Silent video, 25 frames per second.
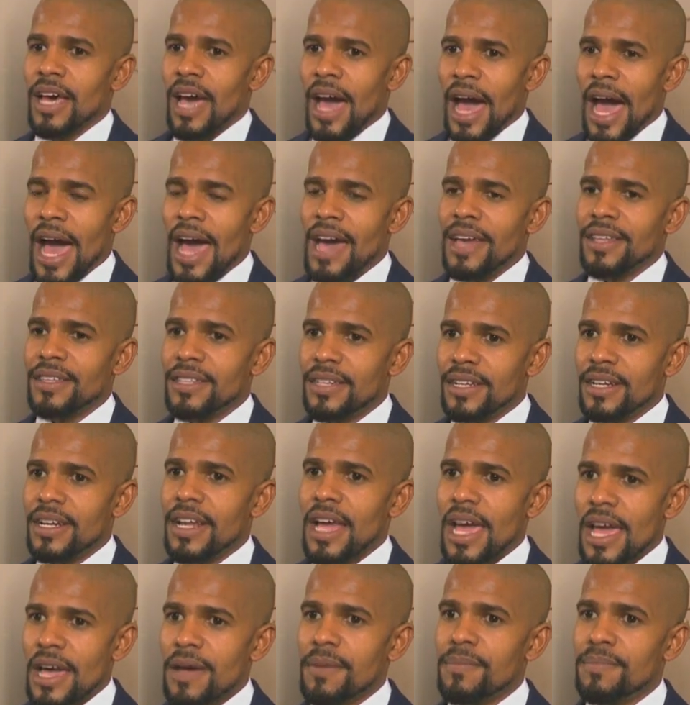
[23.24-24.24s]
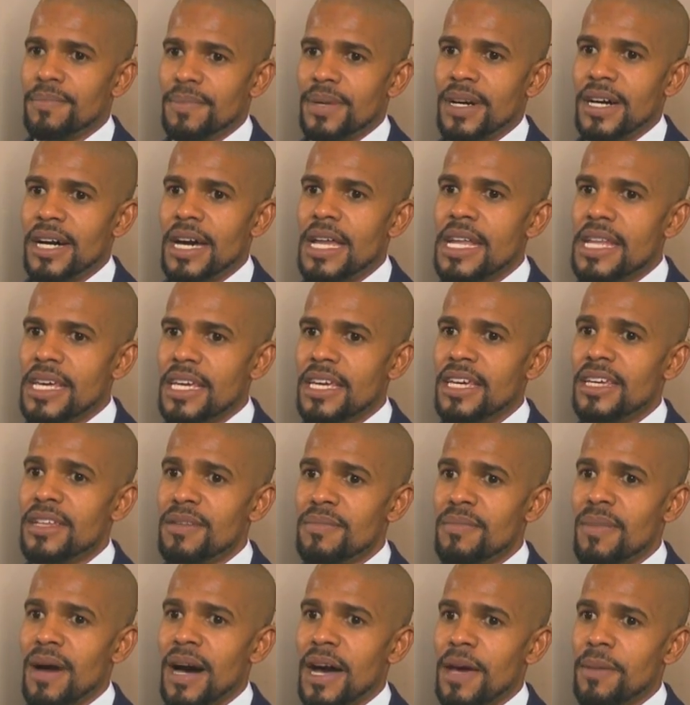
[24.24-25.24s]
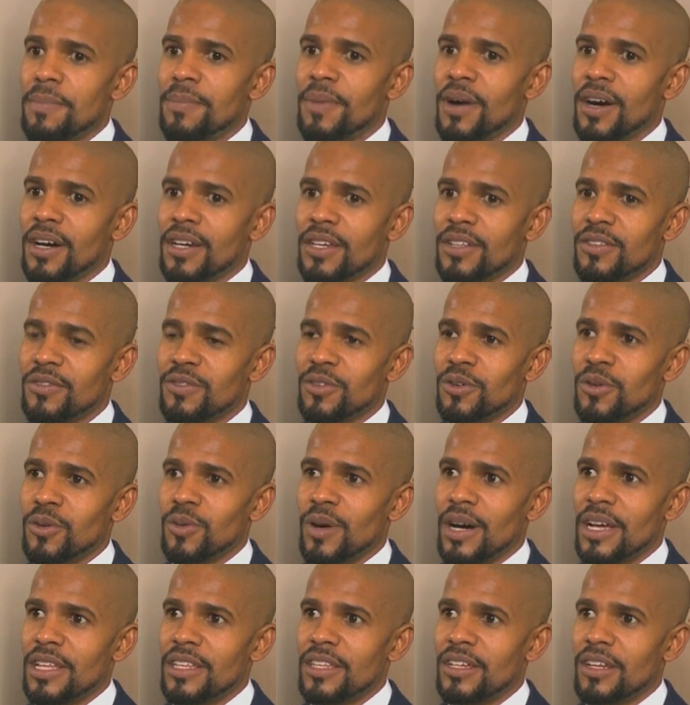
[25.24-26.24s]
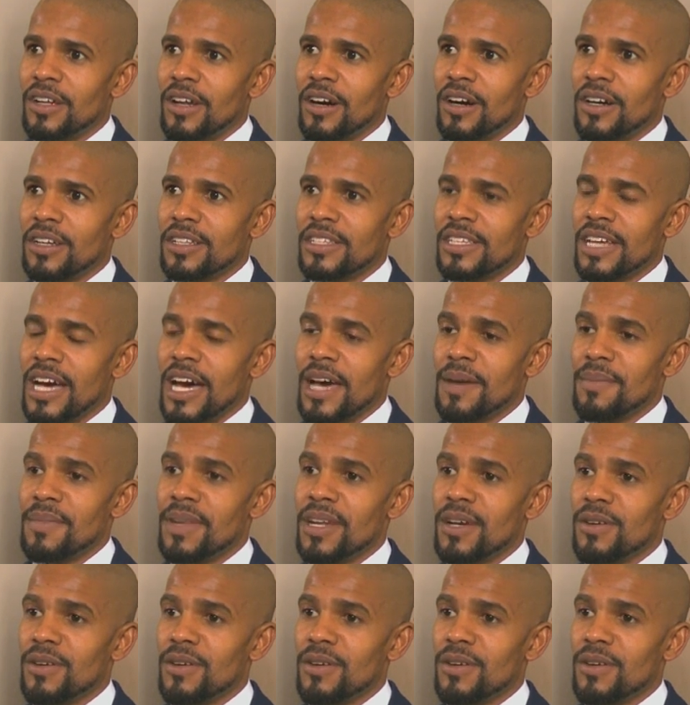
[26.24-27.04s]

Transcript: I had the ring burning in my pocket for quite a long time,